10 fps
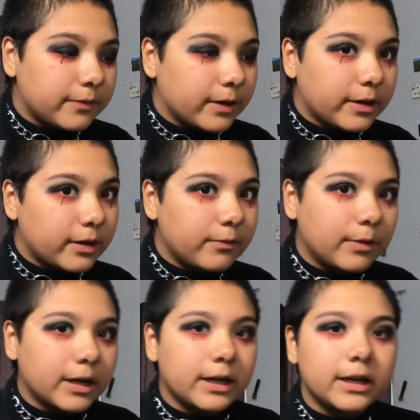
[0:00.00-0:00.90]
a very good
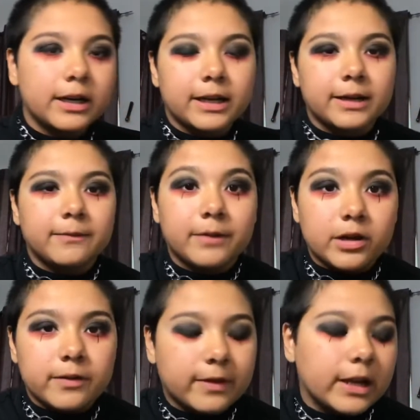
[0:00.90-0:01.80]
one and
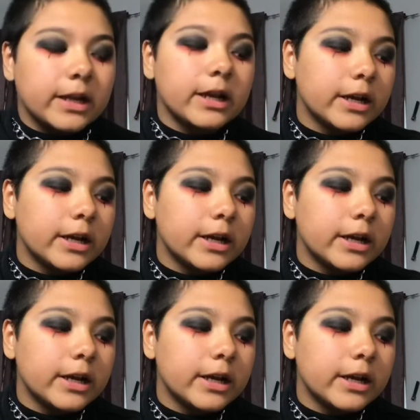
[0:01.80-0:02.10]
very vague.